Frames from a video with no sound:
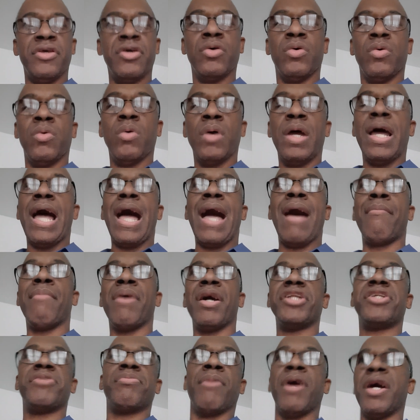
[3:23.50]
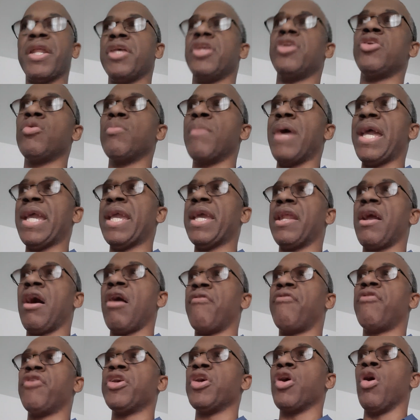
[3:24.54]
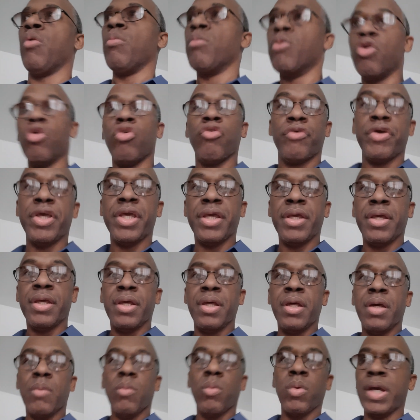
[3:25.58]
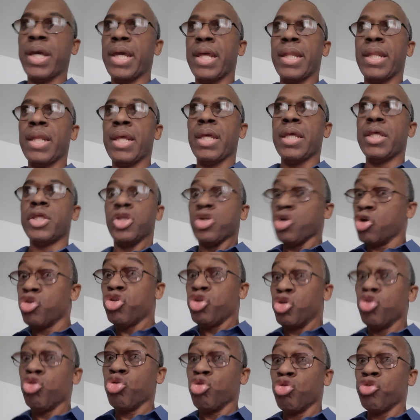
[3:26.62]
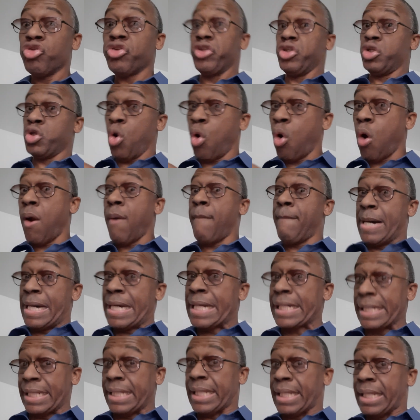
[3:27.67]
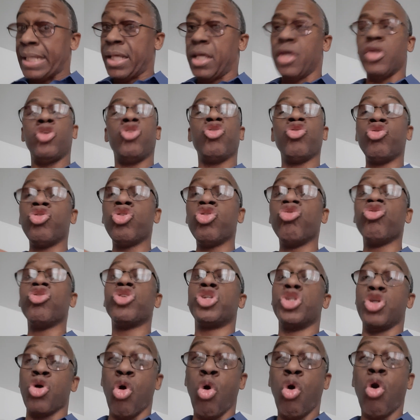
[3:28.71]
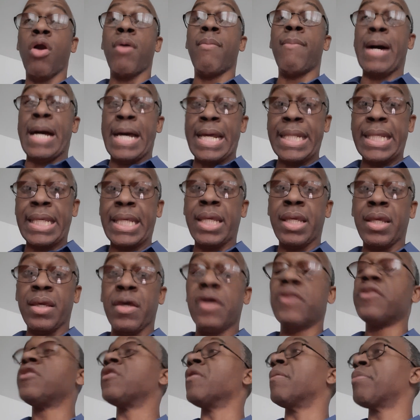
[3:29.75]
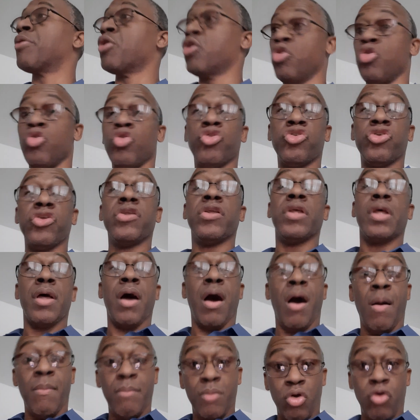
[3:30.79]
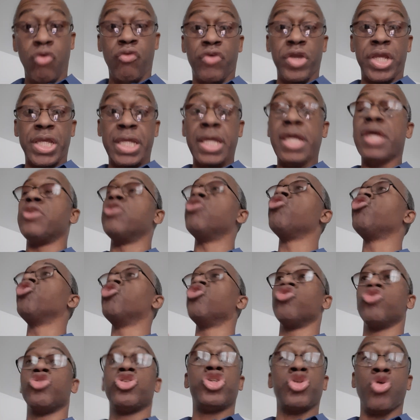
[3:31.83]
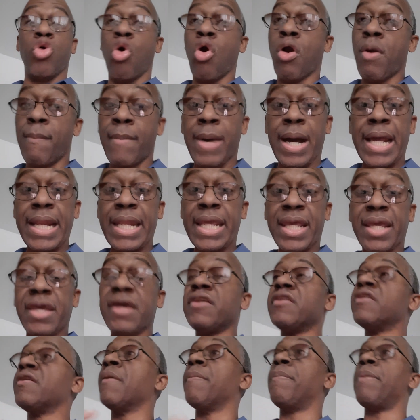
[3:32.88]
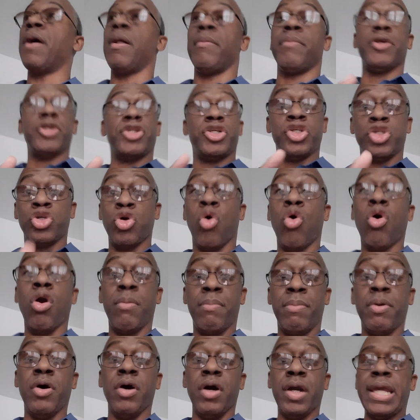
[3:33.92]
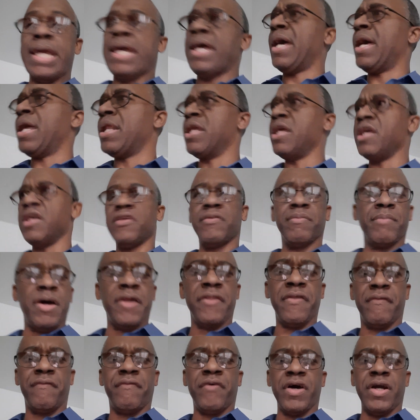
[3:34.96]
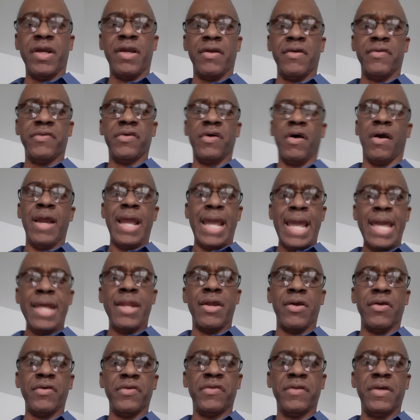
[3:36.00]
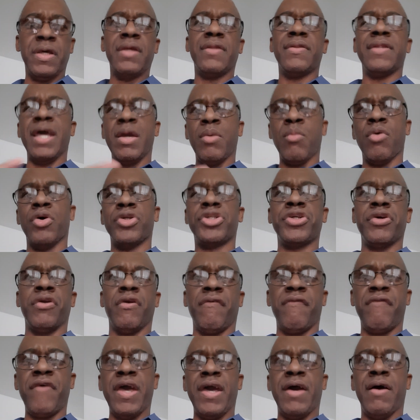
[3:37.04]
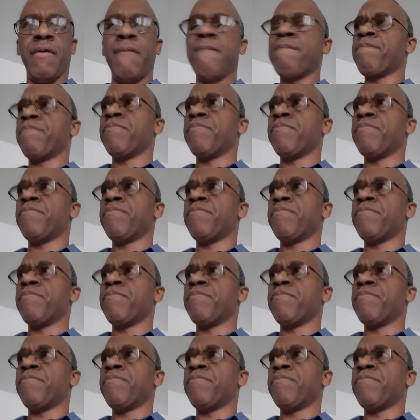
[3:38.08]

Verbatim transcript: you how much money you making off of your movie when you used your money. You use your money to produce a movie. You use your money to publish your book. And these motherfuckers are haters. They want you to fail.